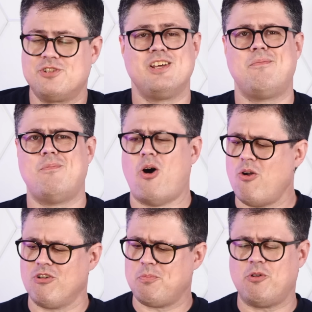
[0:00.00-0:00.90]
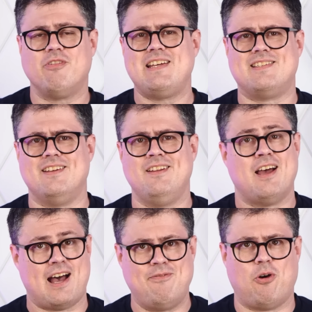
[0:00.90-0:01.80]
some horrible reason,
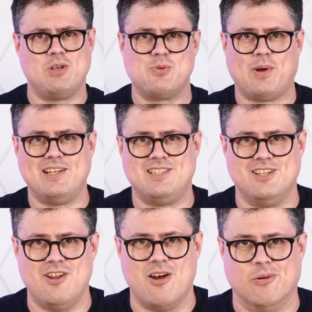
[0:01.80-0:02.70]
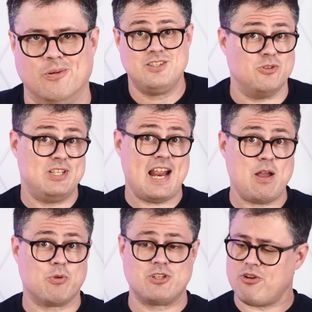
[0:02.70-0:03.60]
I've always wanted to know. So today
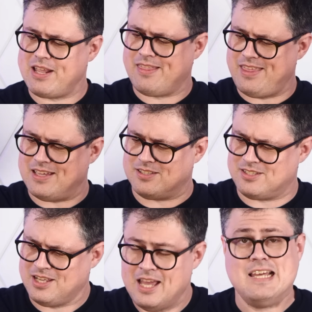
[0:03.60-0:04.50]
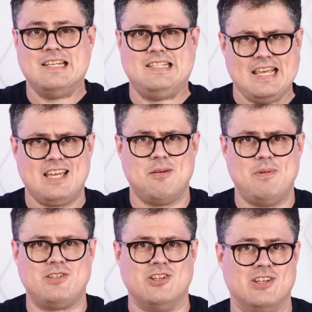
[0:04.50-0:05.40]
we're turning this
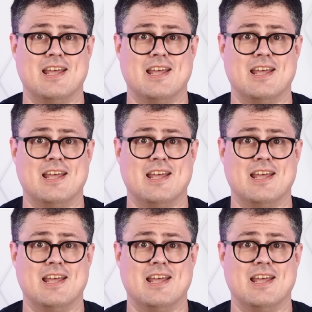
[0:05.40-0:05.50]
decommissioned